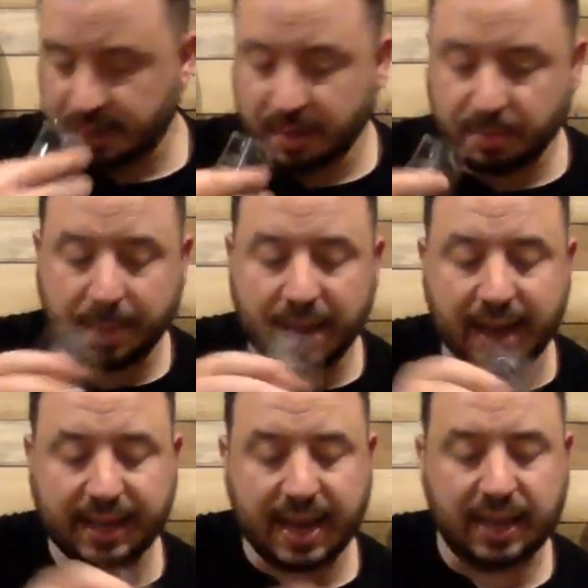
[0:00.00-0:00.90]
but I'm
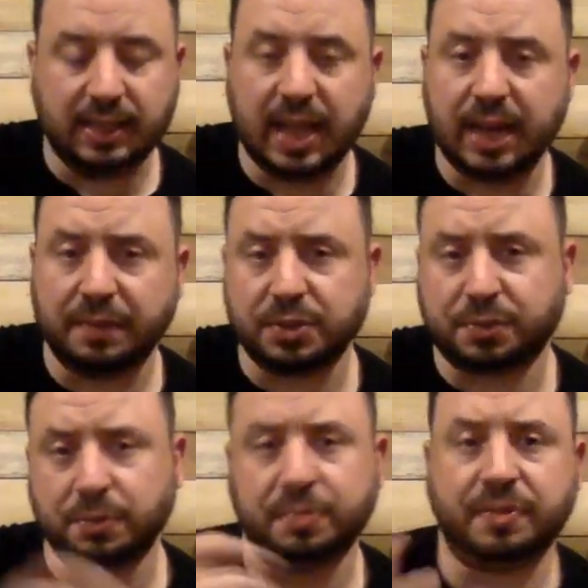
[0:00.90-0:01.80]
not getting a lot of those
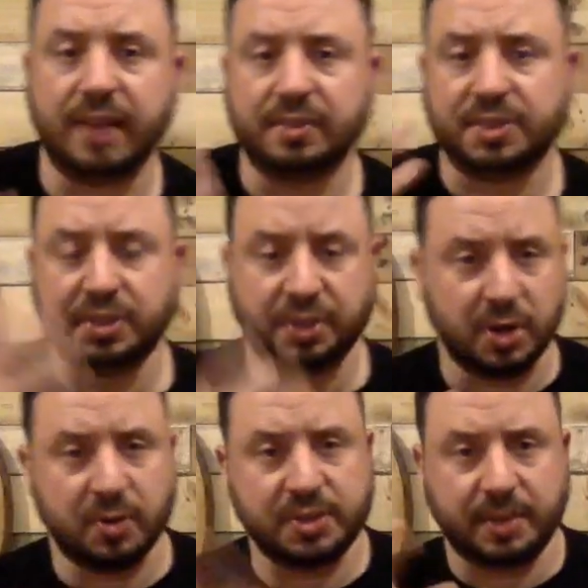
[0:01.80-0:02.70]
fruit flavors on the
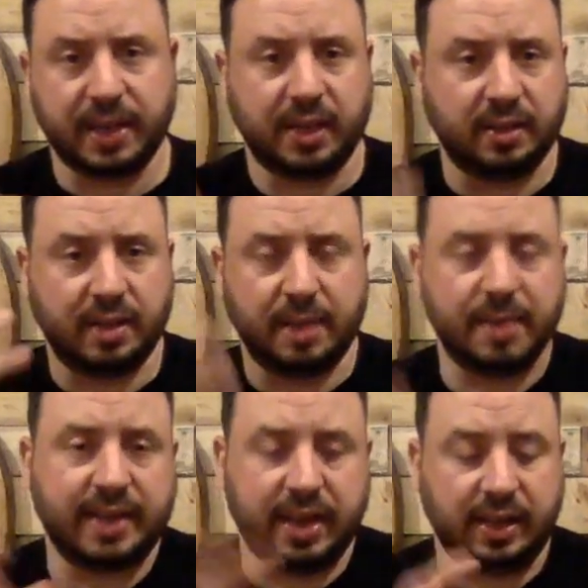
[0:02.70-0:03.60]
nose. I'm getting I'm
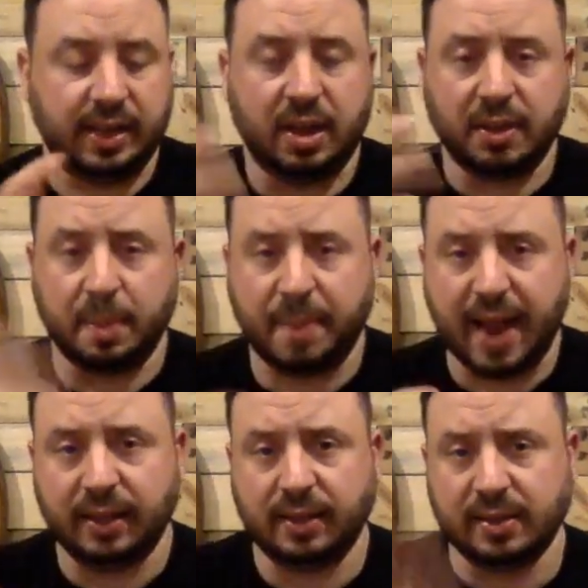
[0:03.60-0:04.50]
not getting it on the
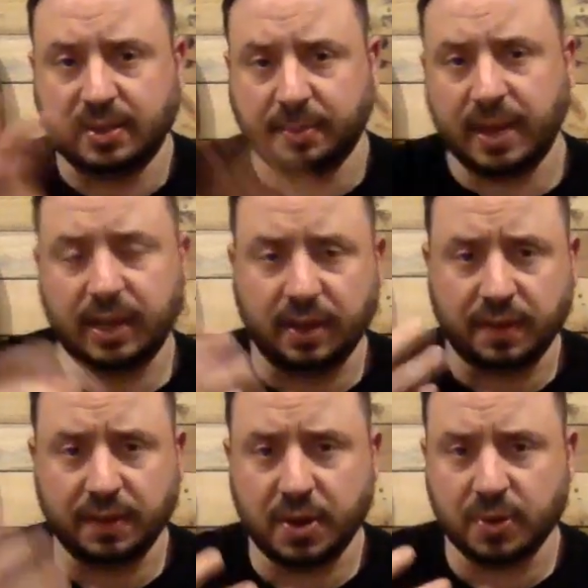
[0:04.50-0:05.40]
palate as I'm getting it on
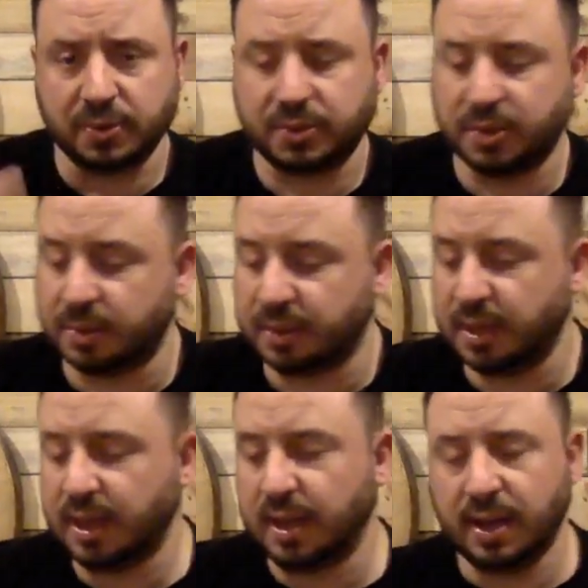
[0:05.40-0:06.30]
the nose. So,
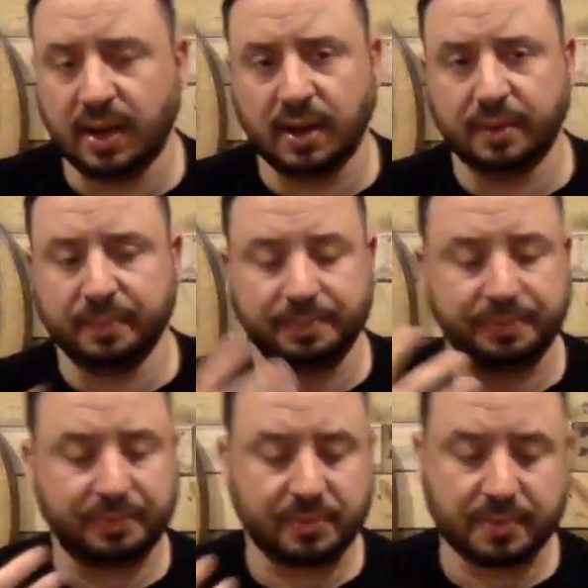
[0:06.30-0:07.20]
um,
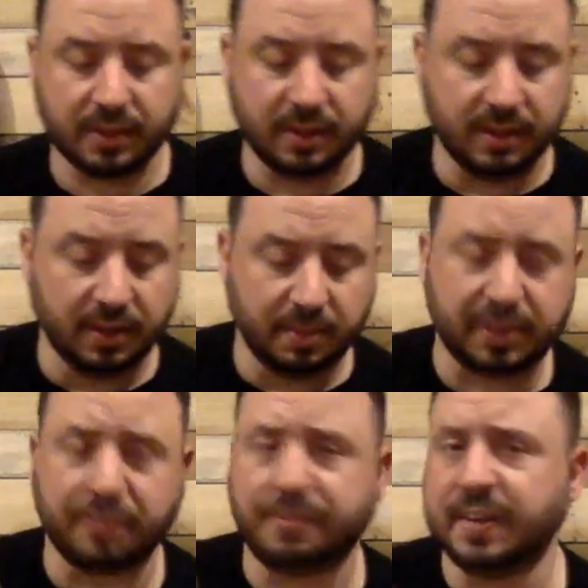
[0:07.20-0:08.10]
but
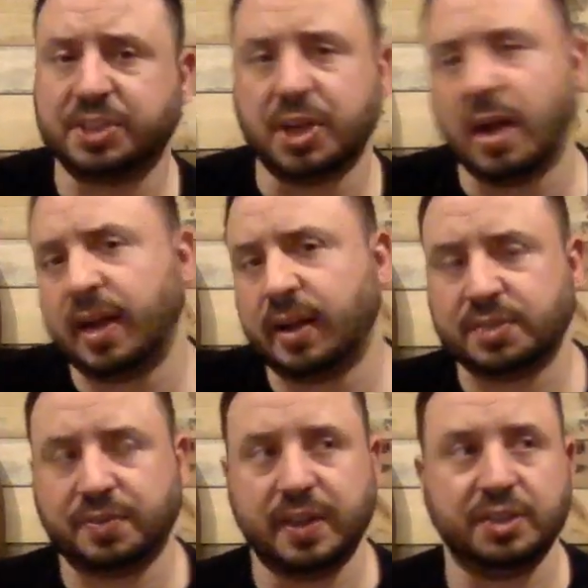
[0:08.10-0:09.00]
the finish on it
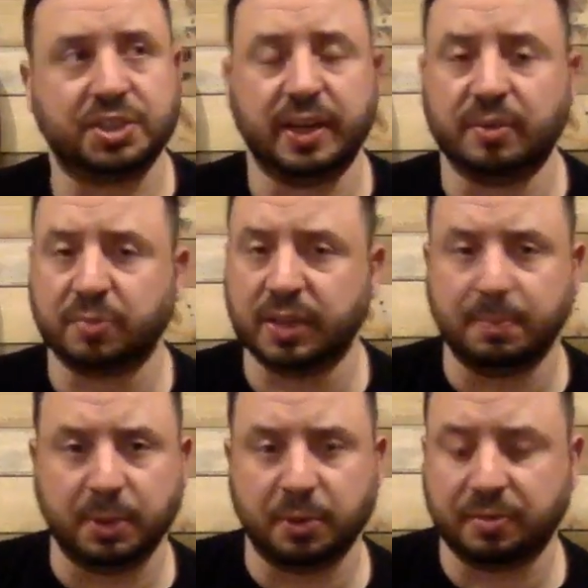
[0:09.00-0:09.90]
is finishing
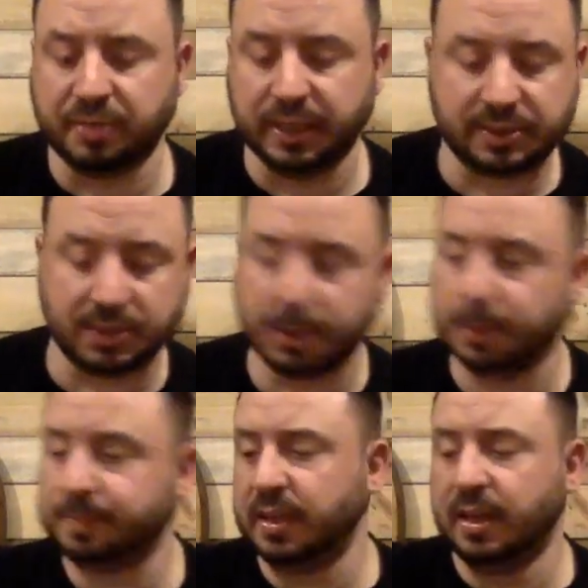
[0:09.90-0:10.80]
really beautifully.
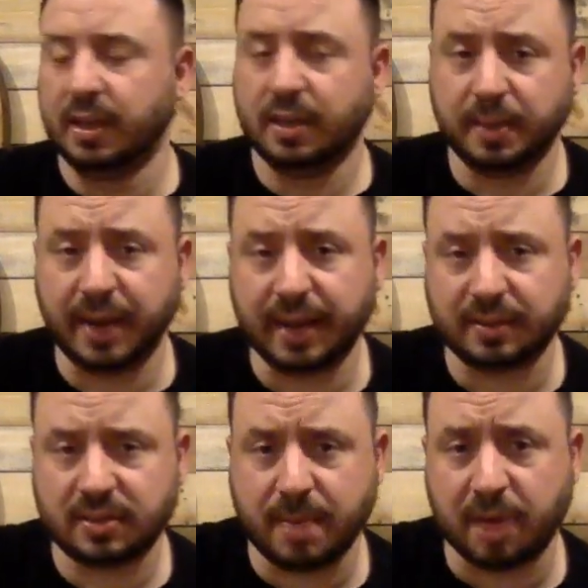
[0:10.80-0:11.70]
So, let me
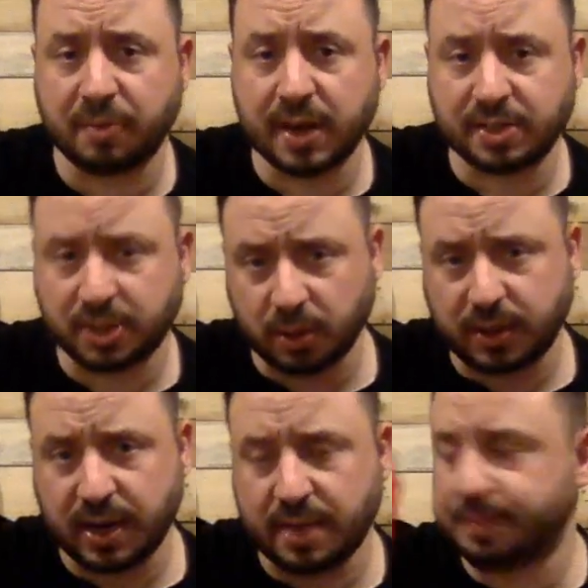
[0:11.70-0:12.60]
get to my Red Solo
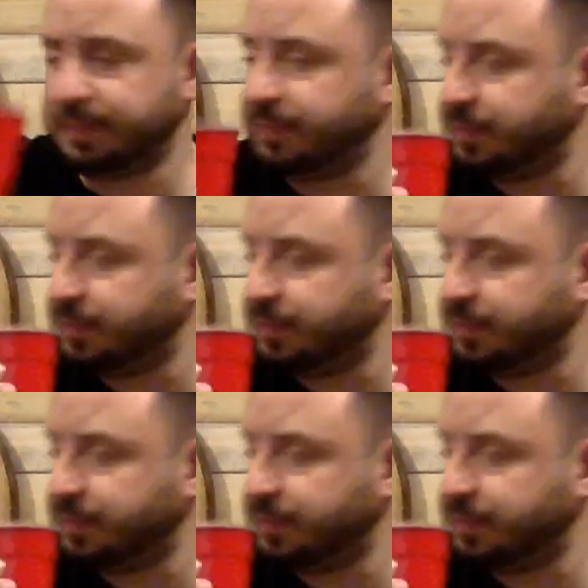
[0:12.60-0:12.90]
Cup.